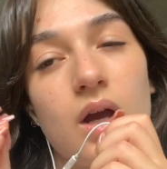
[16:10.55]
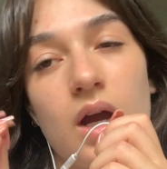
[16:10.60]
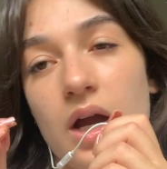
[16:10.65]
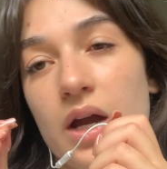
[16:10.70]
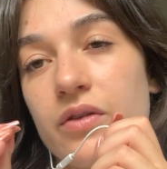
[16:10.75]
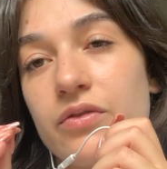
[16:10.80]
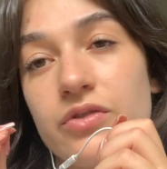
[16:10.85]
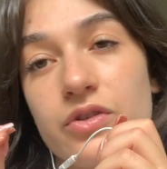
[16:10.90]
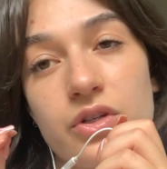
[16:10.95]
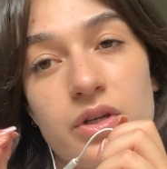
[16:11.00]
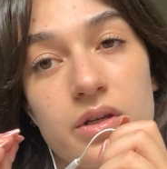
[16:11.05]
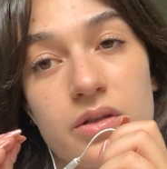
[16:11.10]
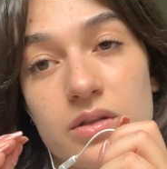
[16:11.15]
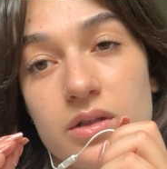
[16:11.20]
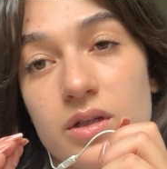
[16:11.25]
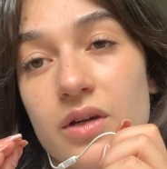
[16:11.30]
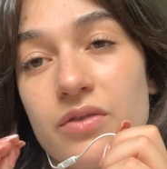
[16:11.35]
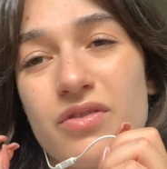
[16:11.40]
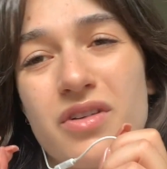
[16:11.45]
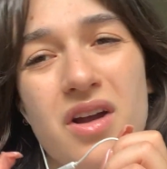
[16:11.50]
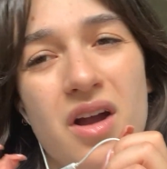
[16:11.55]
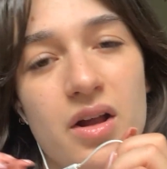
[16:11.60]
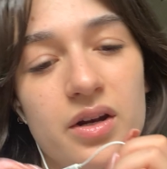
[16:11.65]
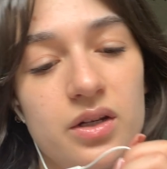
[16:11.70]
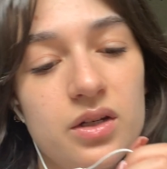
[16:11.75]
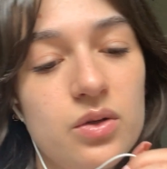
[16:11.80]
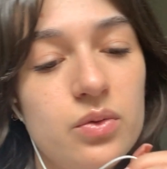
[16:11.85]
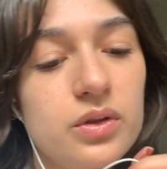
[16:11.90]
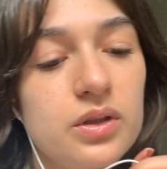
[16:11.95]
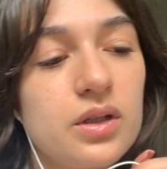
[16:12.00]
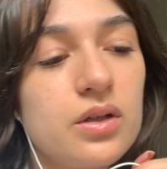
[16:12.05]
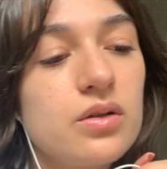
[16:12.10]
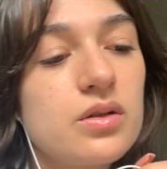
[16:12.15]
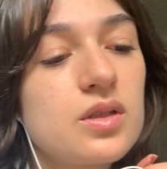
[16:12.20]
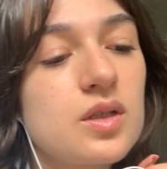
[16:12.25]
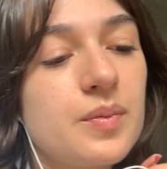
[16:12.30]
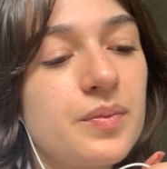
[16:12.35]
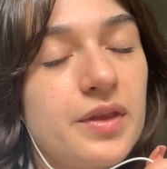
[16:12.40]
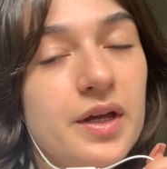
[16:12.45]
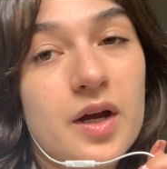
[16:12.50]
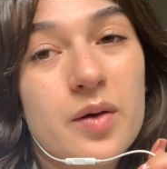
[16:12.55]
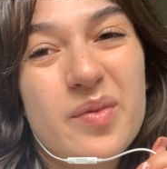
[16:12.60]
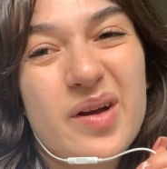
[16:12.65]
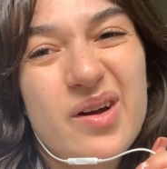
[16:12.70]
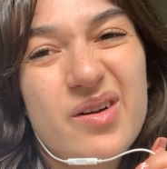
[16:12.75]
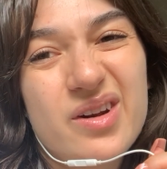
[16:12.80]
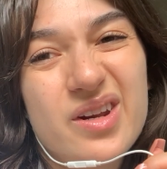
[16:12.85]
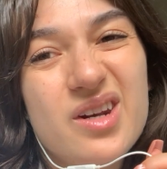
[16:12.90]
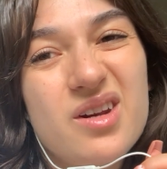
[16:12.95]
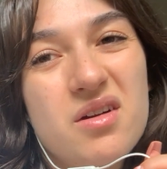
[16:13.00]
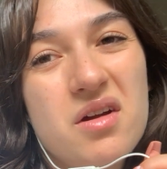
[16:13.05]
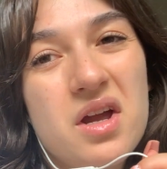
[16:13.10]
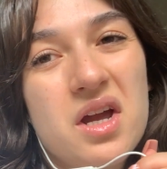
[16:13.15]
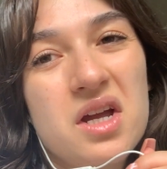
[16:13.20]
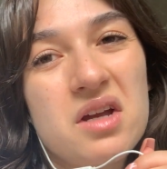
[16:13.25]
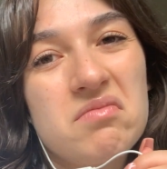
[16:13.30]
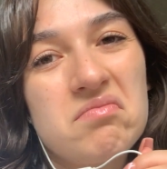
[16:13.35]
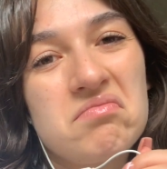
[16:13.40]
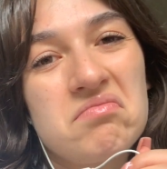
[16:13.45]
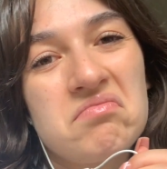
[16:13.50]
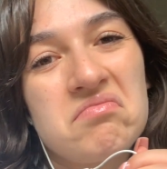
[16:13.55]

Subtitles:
I've got to do a little something about it, okay?